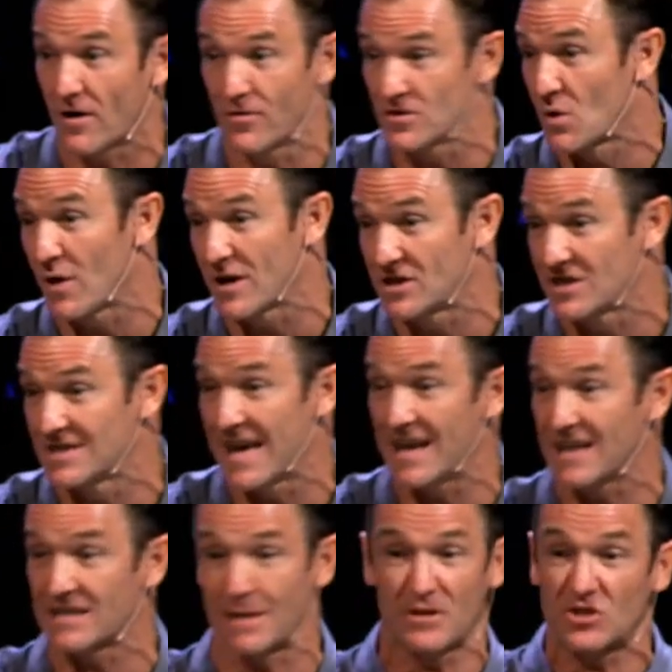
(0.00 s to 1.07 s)
on those questions ahead
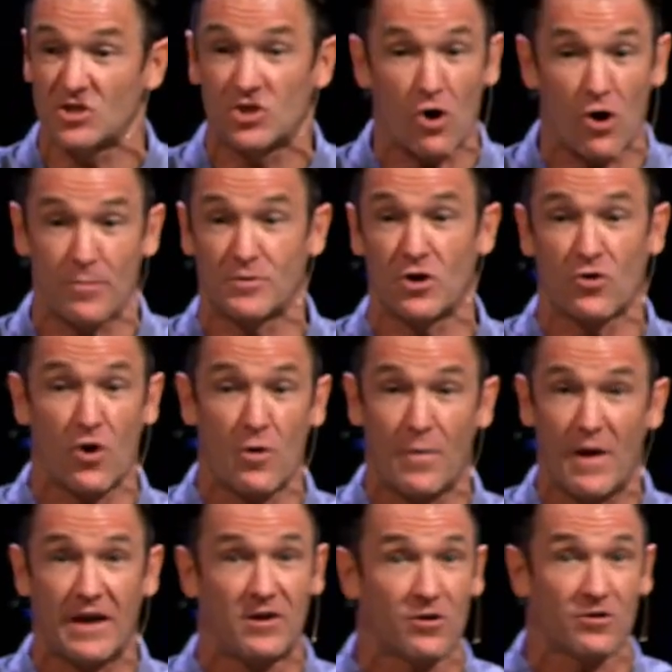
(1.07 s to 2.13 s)
of time, then show up to your
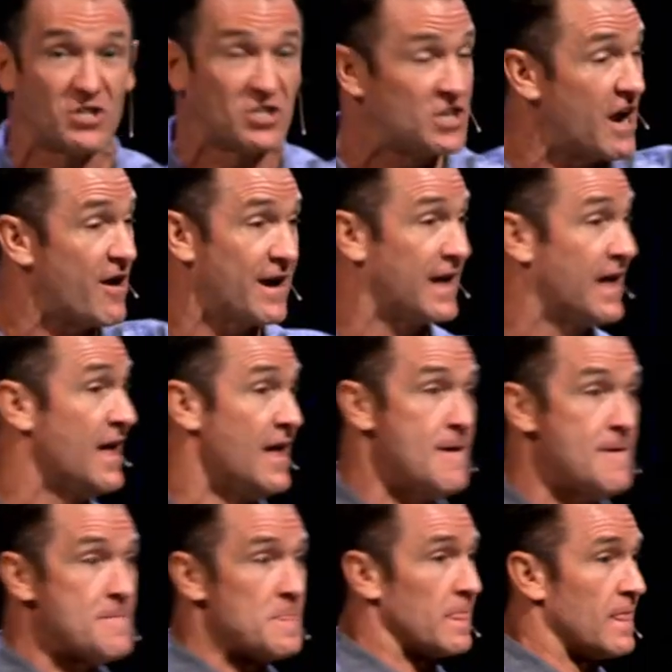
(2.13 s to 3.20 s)
group and you're sharing,
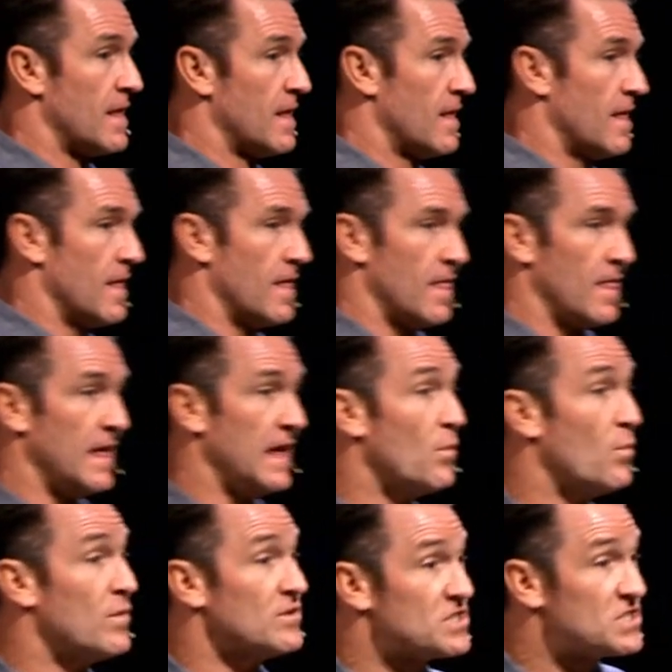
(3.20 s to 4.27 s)
it
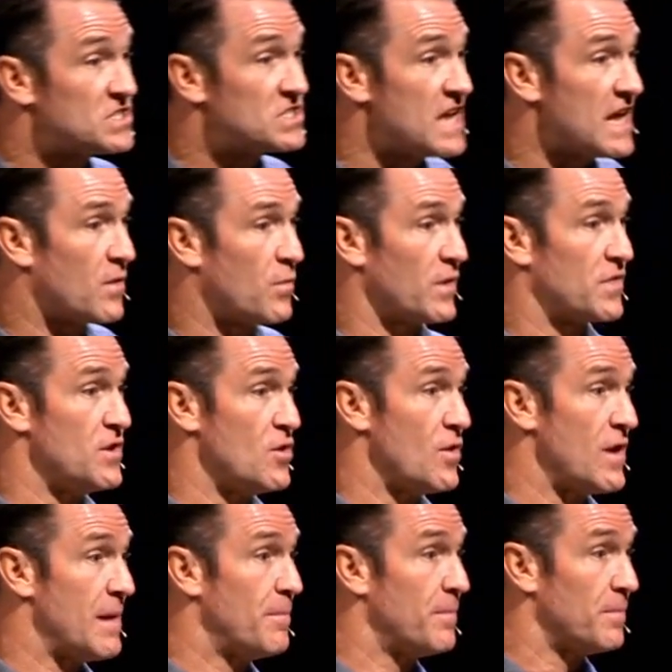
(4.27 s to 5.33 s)
will stick with
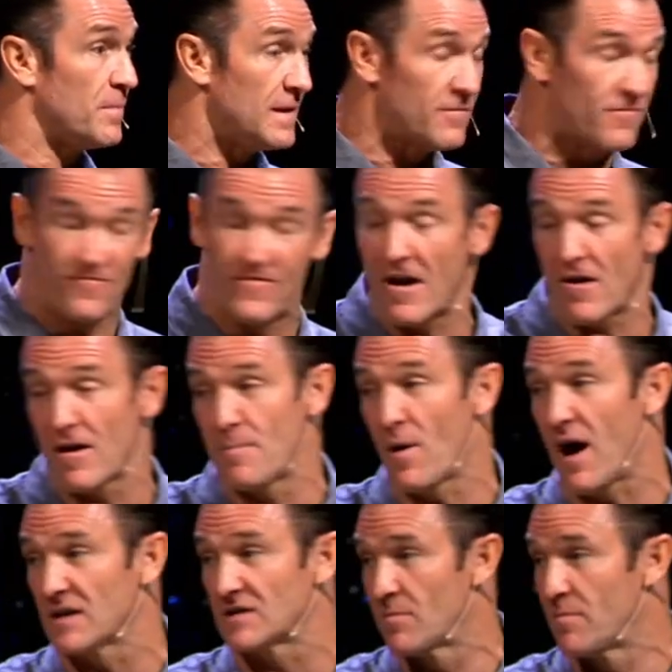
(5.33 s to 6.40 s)
you and very
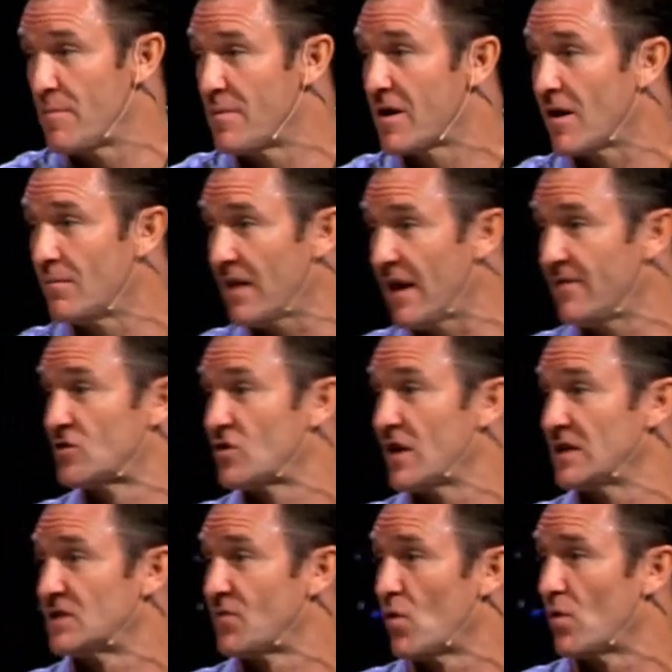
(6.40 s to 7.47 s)
possibly become life
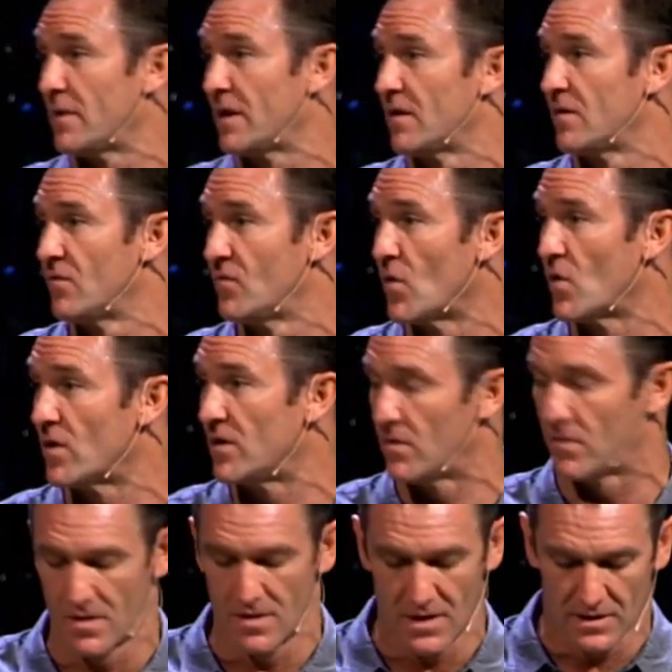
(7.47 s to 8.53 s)
transforming for
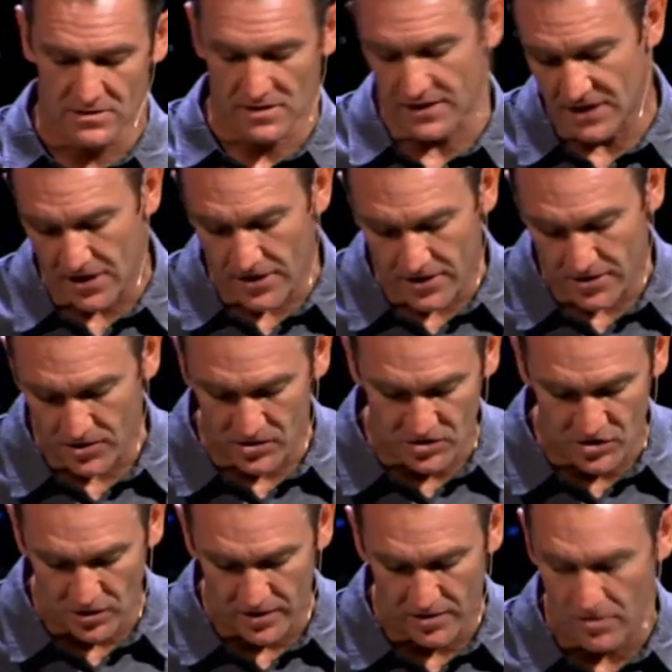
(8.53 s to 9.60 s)
you. So I dare you to
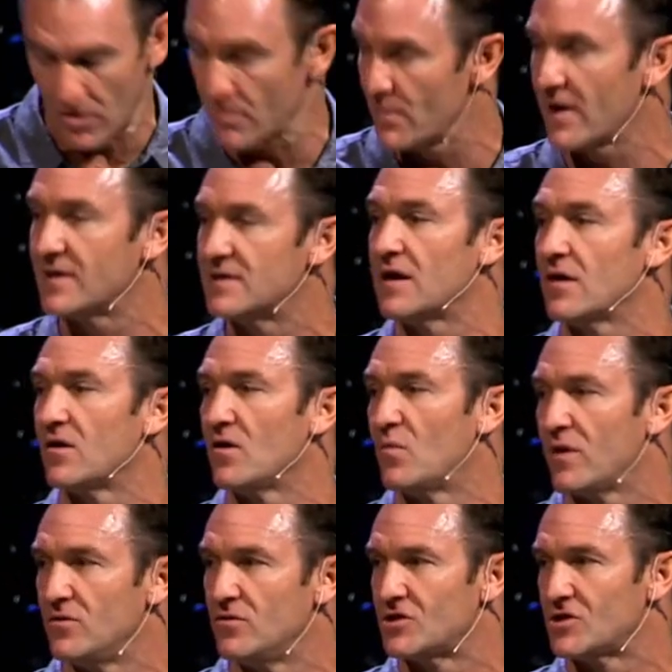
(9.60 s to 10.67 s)
join a group, and I dare you
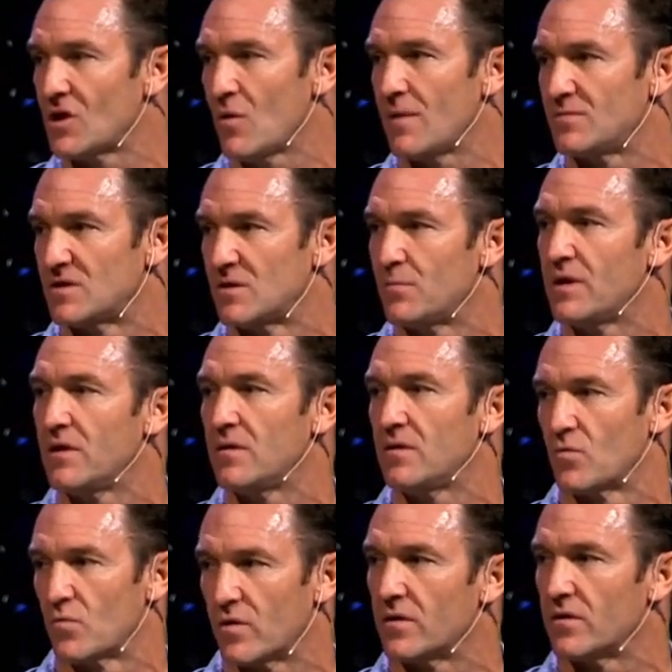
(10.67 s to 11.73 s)
when you show up to be
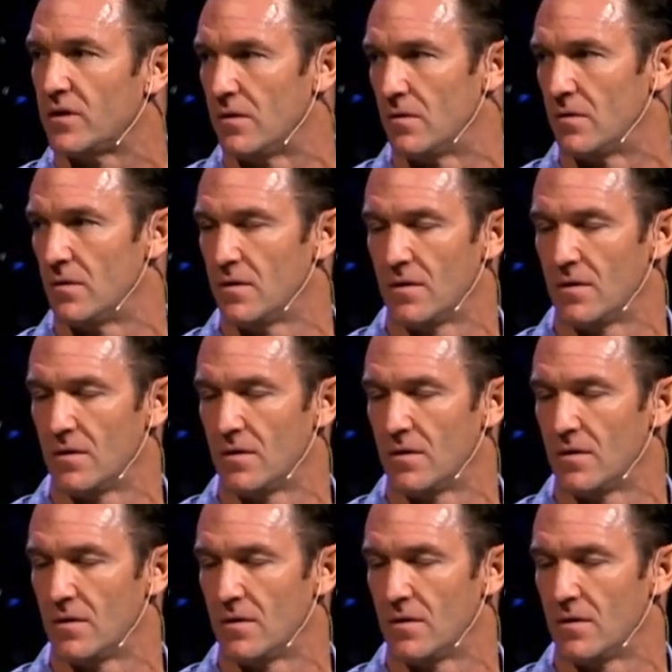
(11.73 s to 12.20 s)
the real you,